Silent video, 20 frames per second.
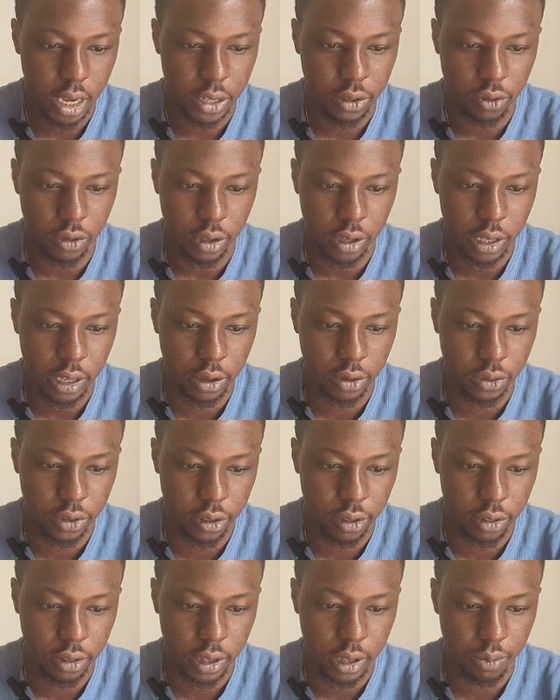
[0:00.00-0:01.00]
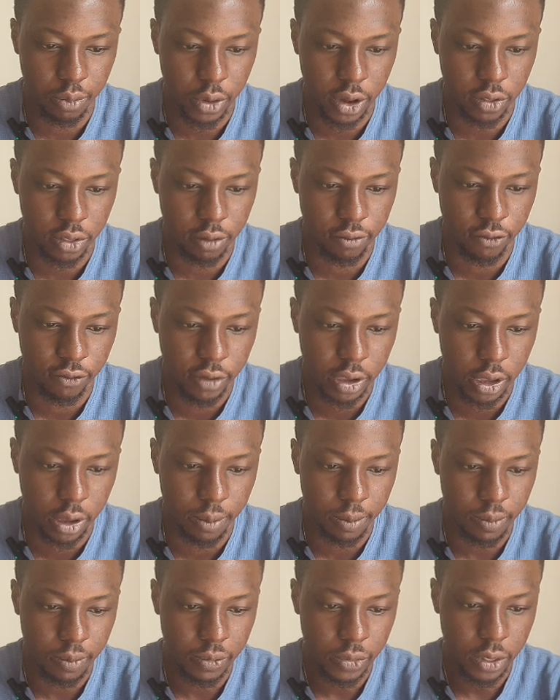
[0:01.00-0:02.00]
and you can click on this and it brings everything
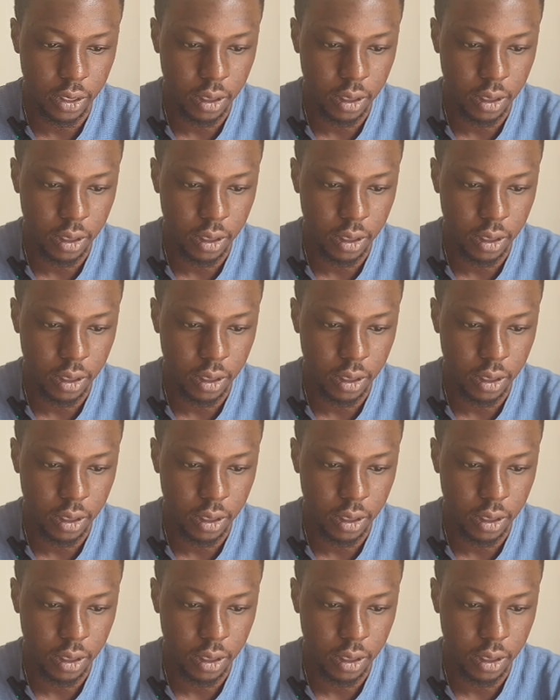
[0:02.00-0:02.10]
up,